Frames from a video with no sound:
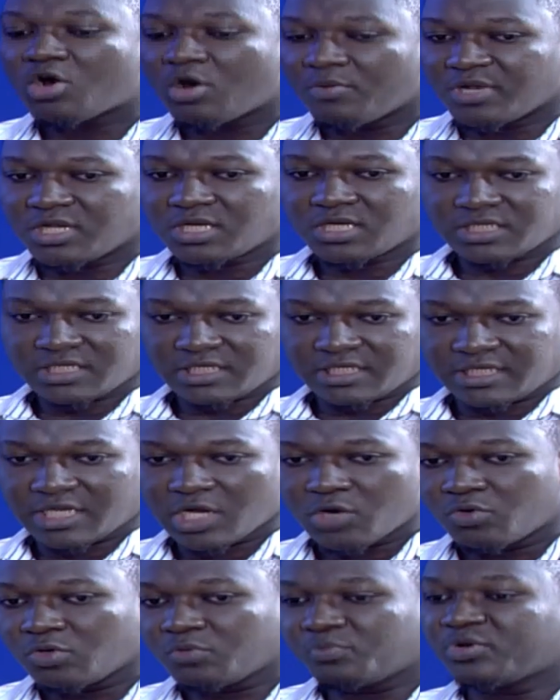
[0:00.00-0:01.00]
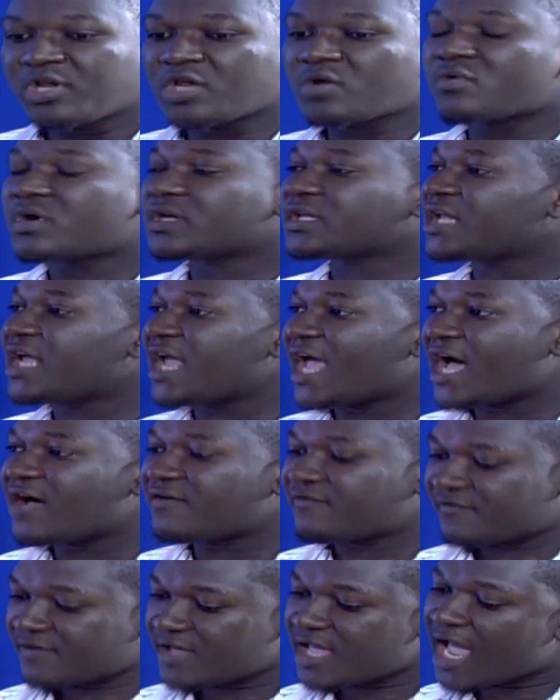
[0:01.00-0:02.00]
coming, they will bring what they
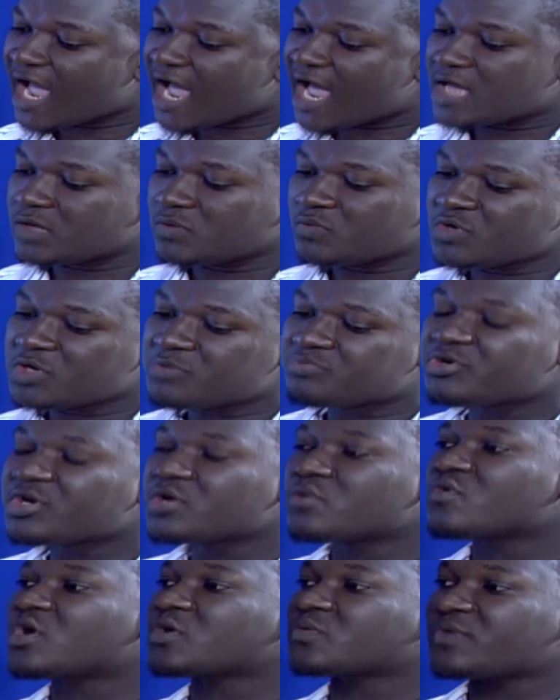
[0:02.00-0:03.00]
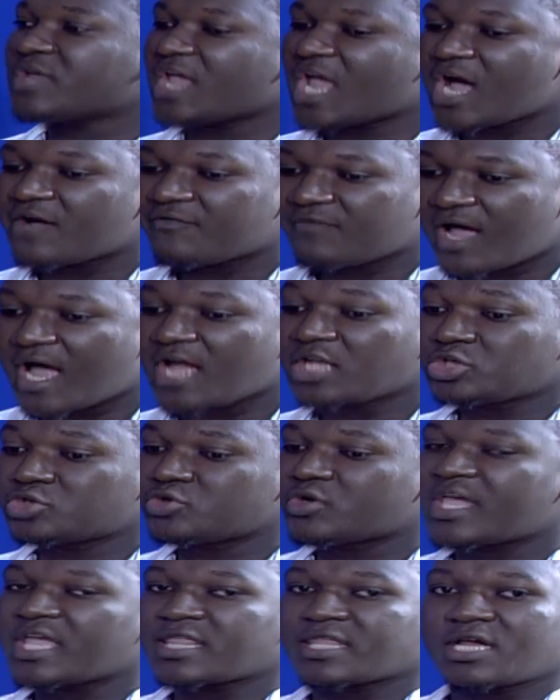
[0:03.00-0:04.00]
have, and we bring what we have, and
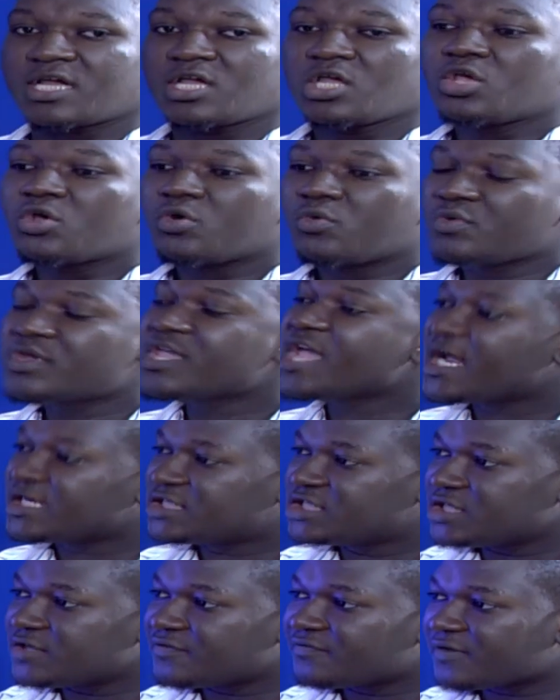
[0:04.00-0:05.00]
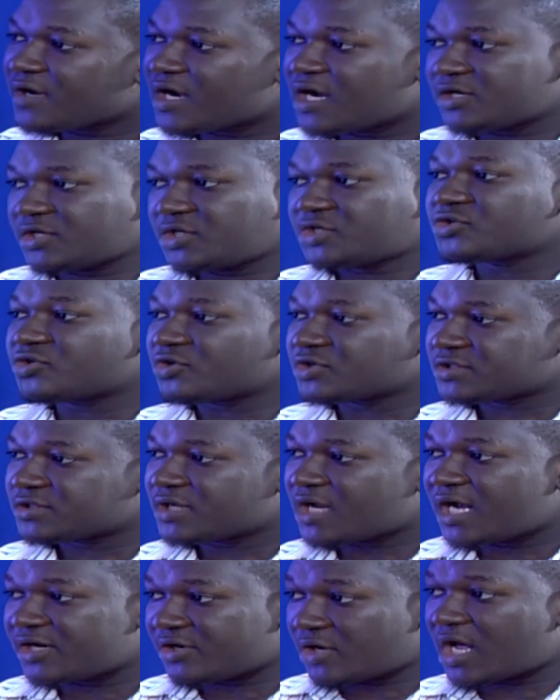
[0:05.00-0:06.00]
together we achieve our resource,
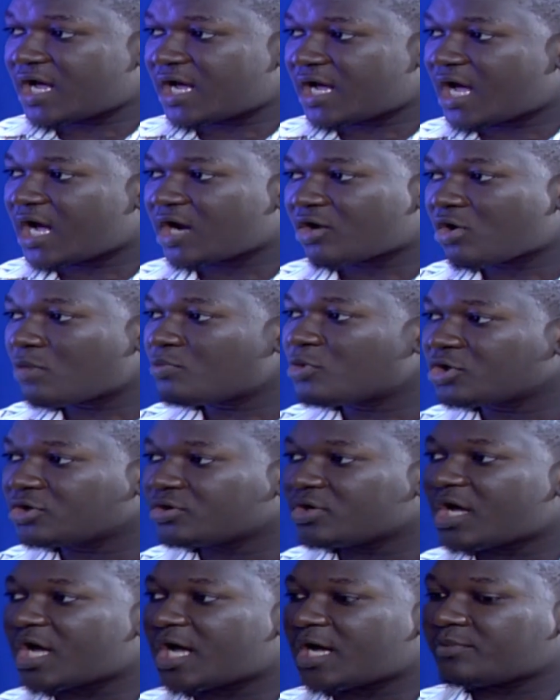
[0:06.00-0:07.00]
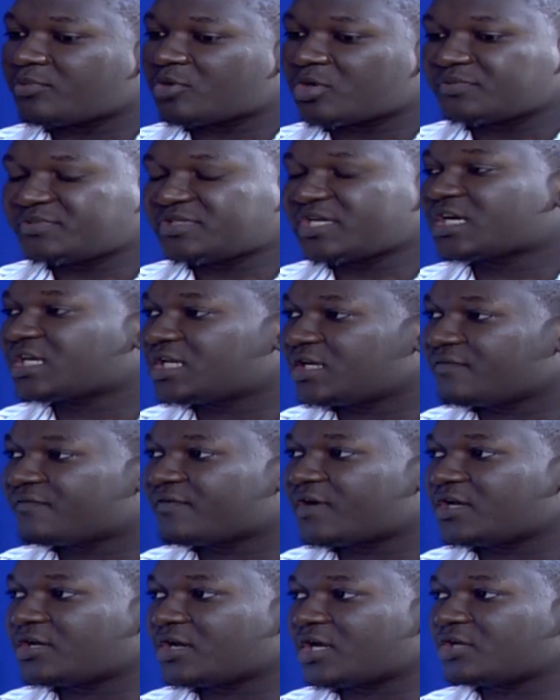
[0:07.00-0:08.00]
our common
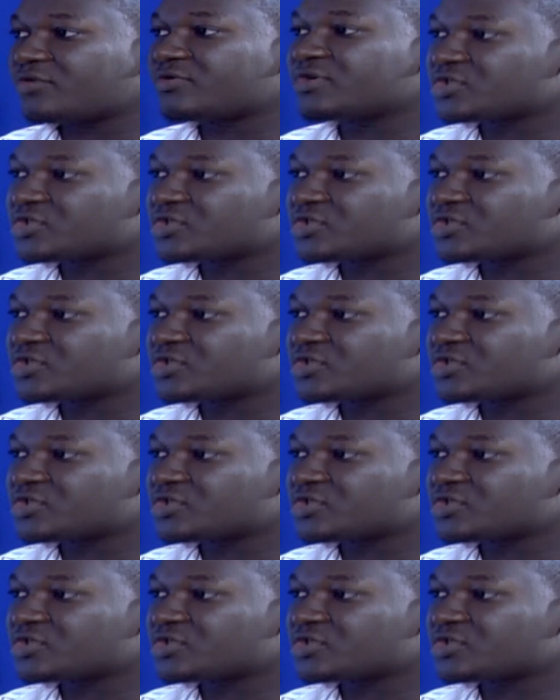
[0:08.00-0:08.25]
objective and